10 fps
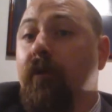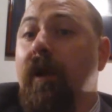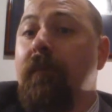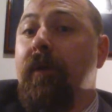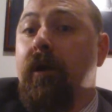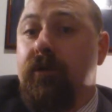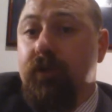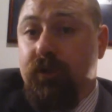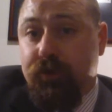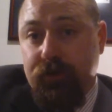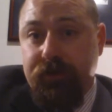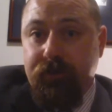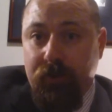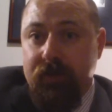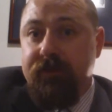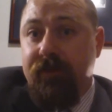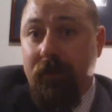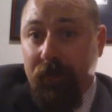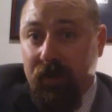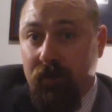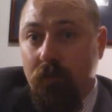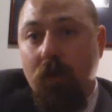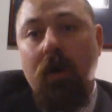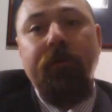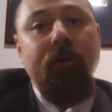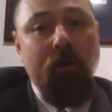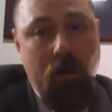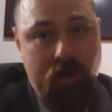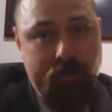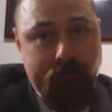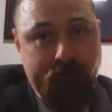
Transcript: grandparents are asserting the rights of that parent while they're gone.